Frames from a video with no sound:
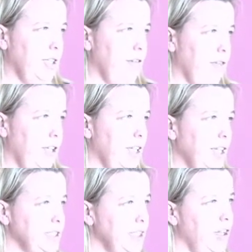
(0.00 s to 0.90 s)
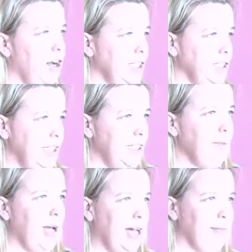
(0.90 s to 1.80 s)
different leaders in the IT
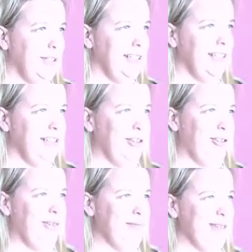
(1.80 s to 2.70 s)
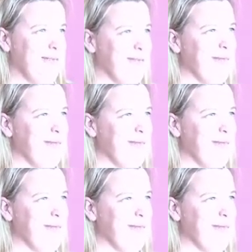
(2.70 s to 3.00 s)
department in the time that